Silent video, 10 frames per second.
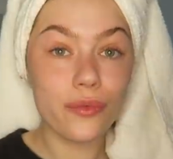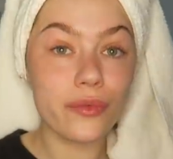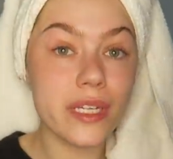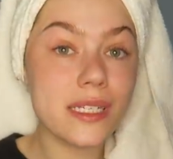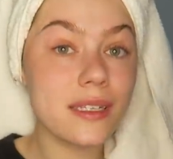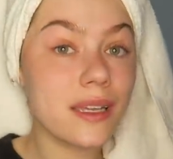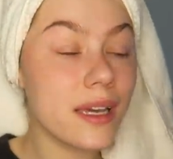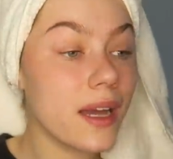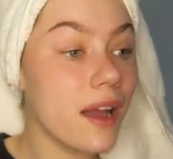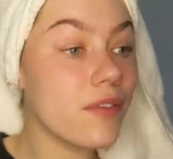
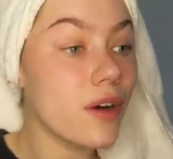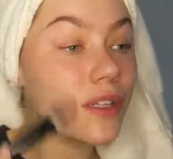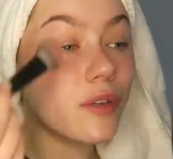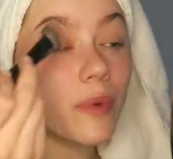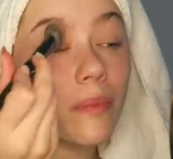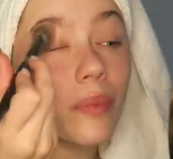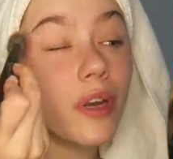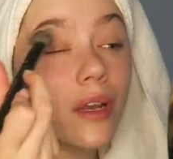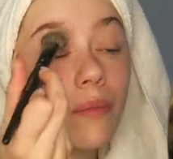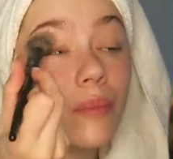Recently, I've also been
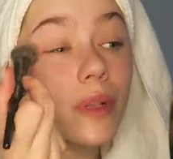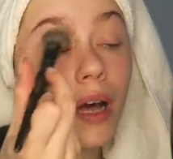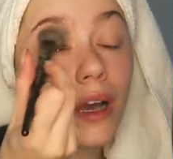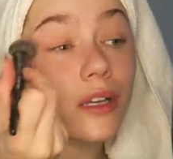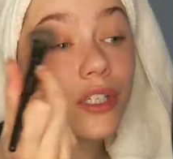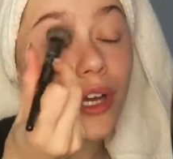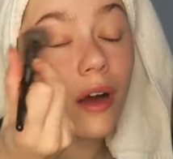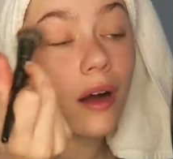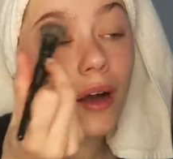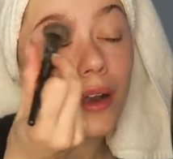putting blush
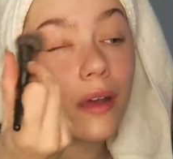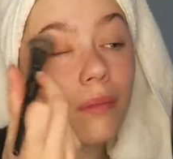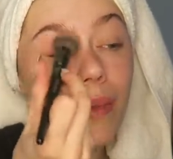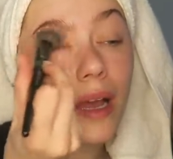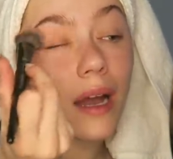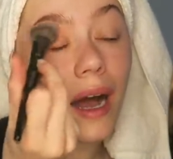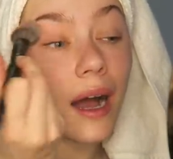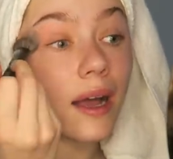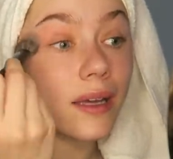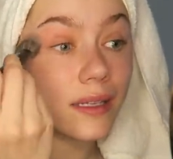on my
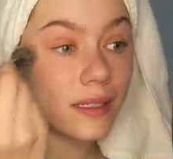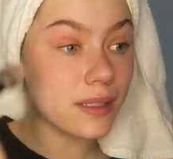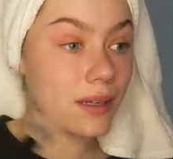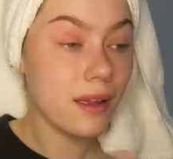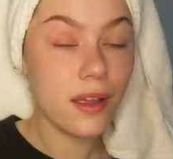eyes.